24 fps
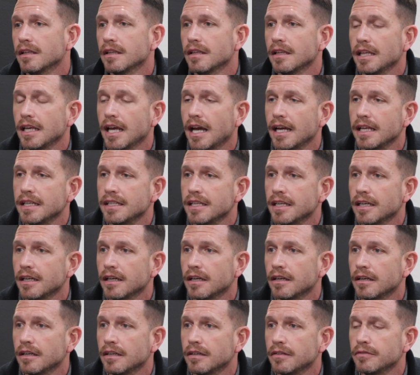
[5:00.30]
the idea
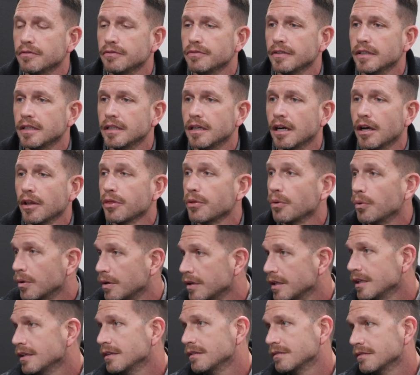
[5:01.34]
of
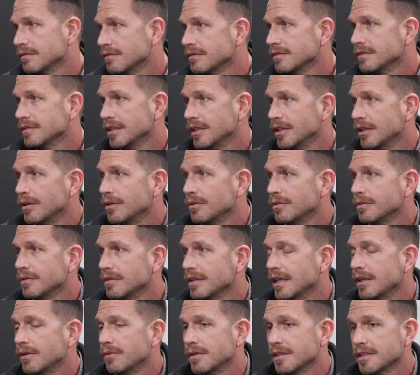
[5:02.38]
authority,
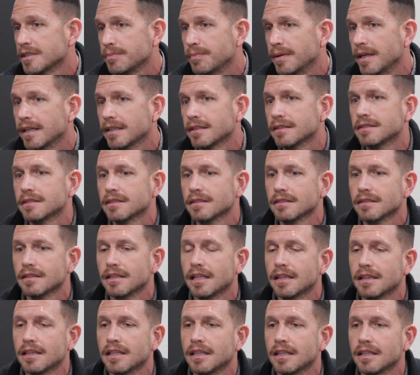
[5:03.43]
and respect. I
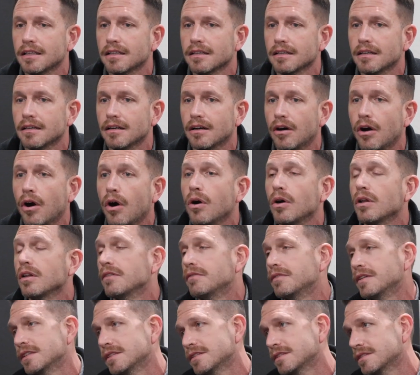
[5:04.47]
think all
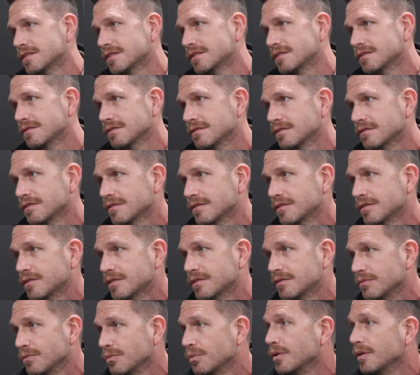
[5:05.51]
of us
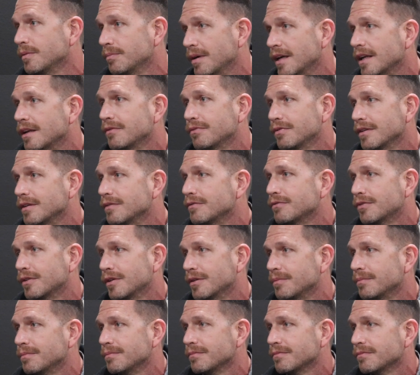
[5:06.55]
would benefit
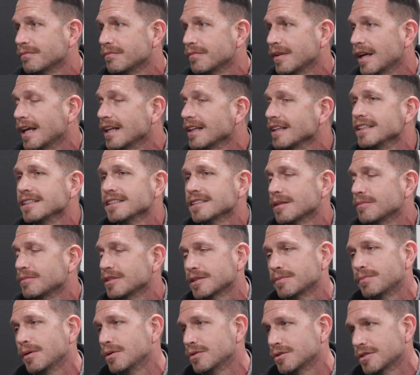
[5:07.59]
from at least some
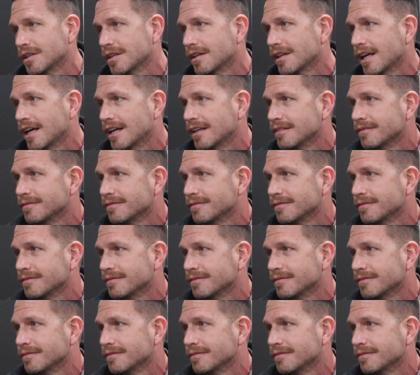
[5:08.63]
exposure to that.